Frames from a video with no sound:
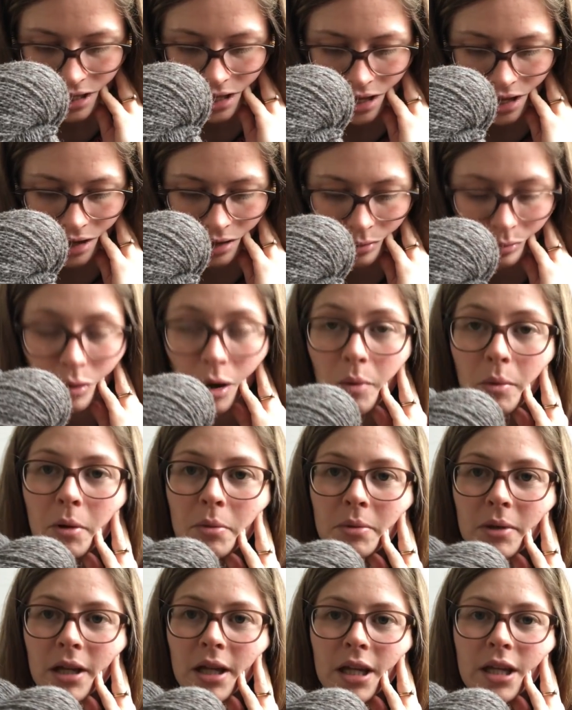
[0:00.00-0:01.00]
And
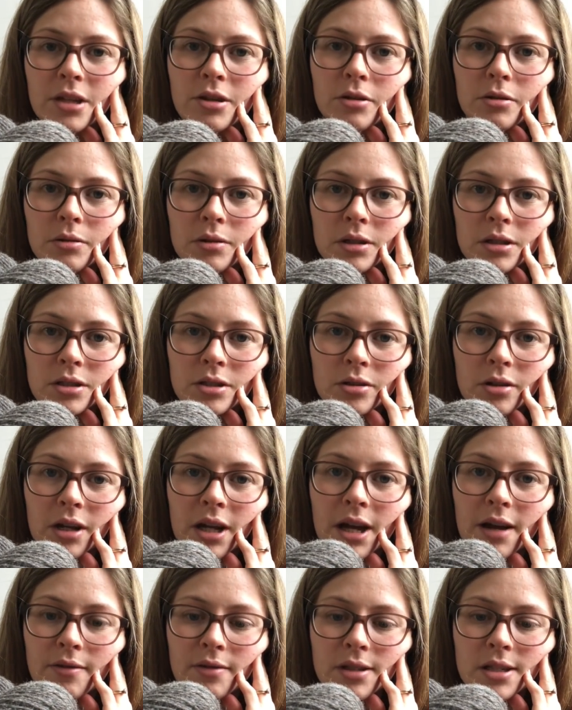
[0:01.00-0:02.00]
probably you would enjoy
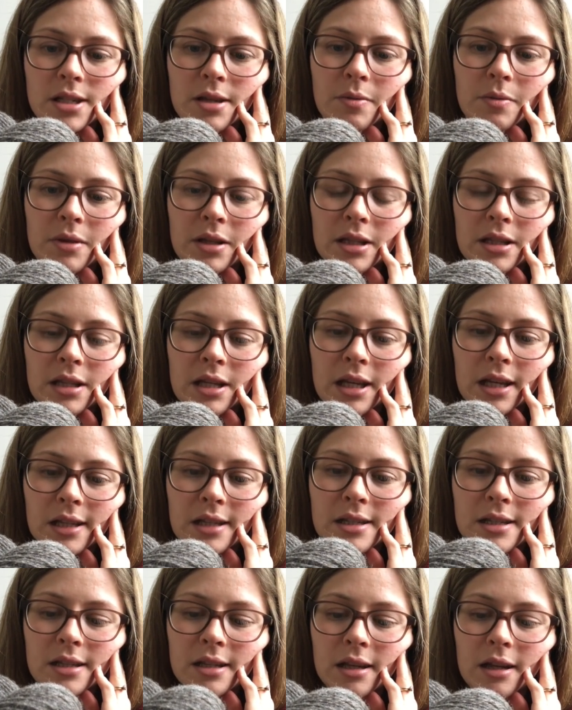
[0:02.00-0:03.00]
having something
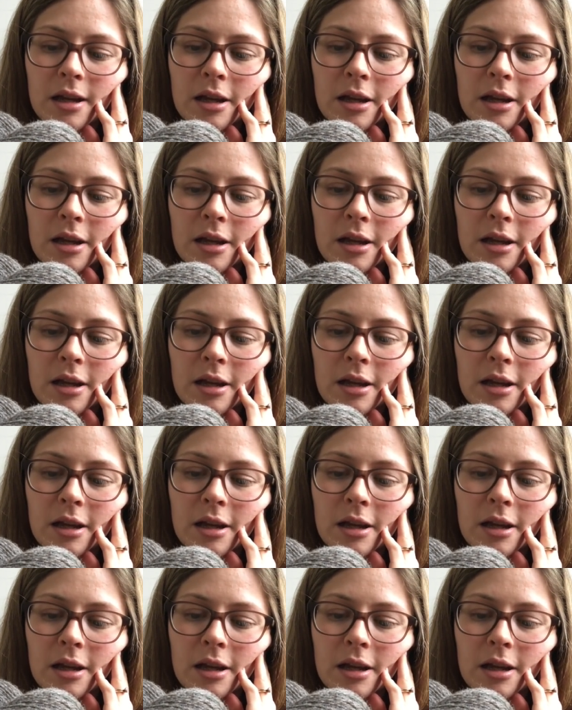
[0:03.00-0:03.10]
that's